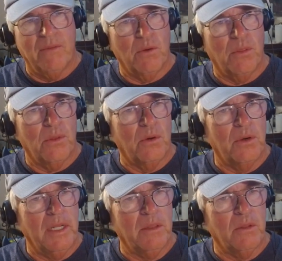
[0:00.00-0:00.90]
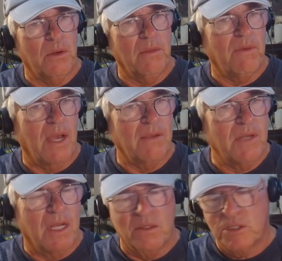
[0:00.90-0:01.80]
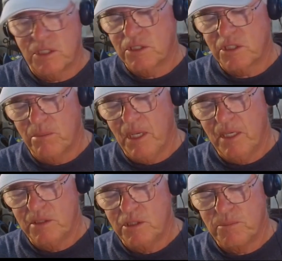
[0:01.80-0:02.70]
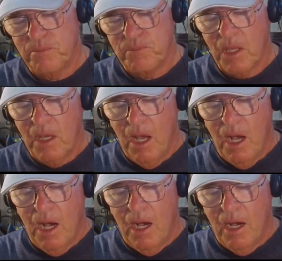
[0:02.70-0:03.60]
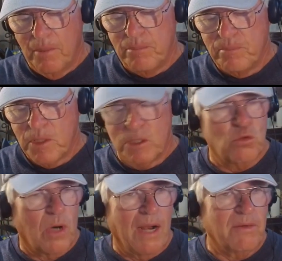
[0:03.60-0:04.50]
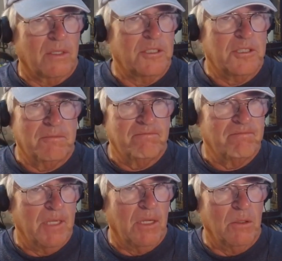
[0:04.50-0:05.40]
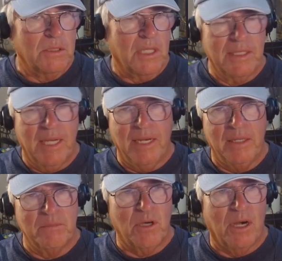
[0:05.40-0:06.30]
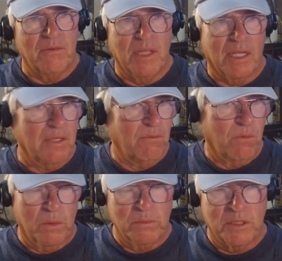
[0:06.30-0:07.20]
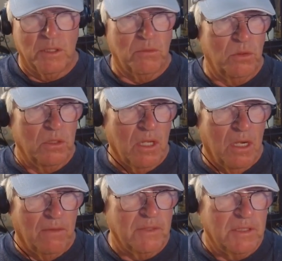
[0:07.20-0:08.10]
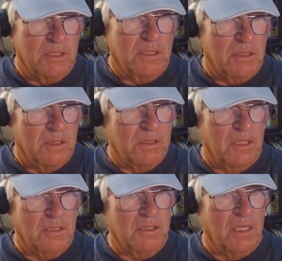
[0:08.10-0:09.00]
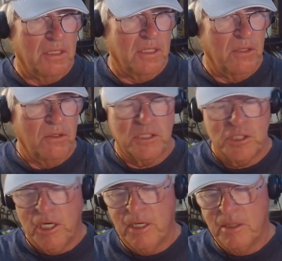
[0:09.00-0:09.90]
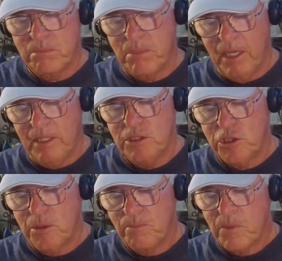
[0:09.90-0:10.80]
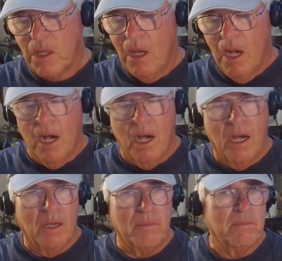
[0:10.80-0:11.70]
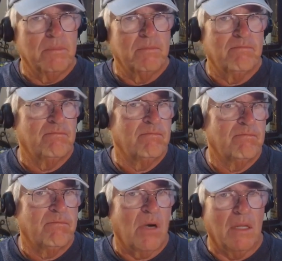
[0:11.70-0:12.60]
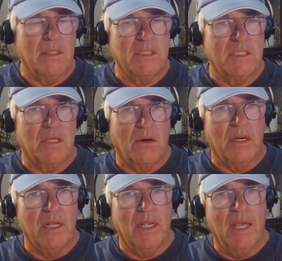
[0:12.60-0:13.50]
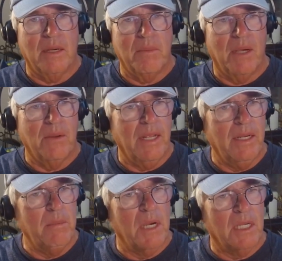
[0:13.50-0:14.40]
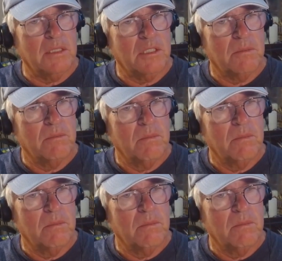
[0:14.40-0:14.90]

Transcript: or 30, $35 on some heads. Drivers, titanium driver that conforms to the rule of golf. It's listed on the USGA page. Probably starting at about $80.